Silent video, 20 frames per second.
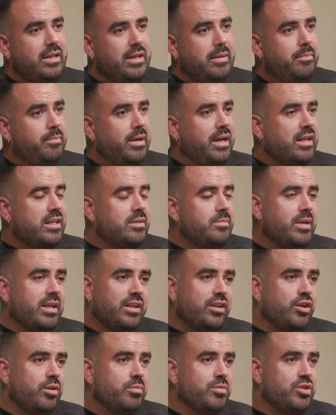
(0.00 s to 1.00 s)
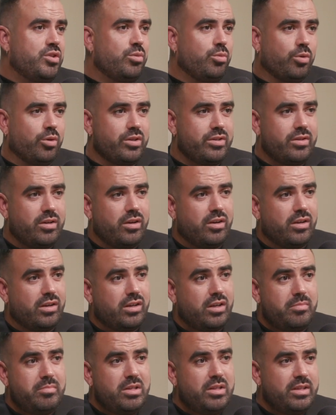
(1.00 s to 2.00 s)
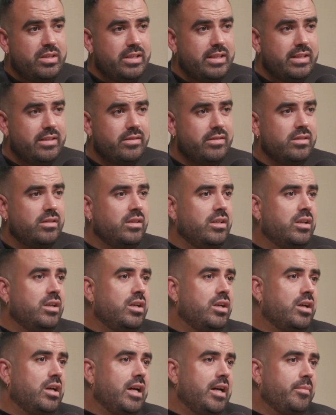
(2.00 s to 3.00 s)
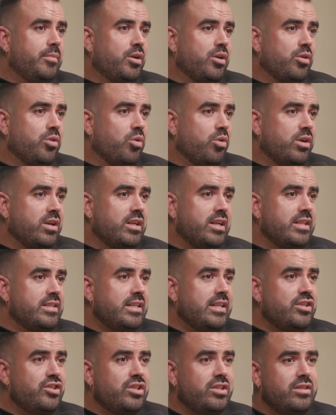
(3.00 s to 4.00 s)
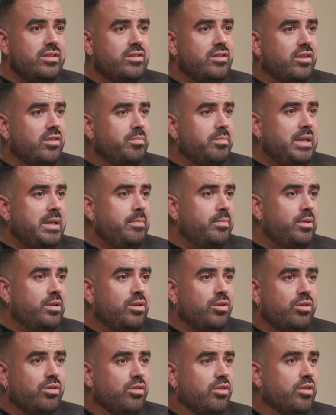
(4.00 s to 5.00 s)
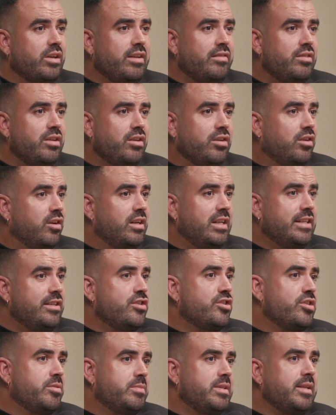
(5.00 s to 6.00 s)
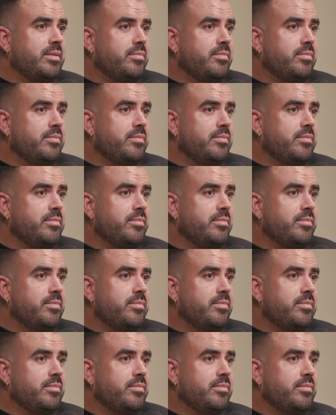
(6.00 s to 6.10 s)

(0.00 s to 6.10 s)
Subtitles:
impact might come towards our communities, our organizations, our people, or even our leadership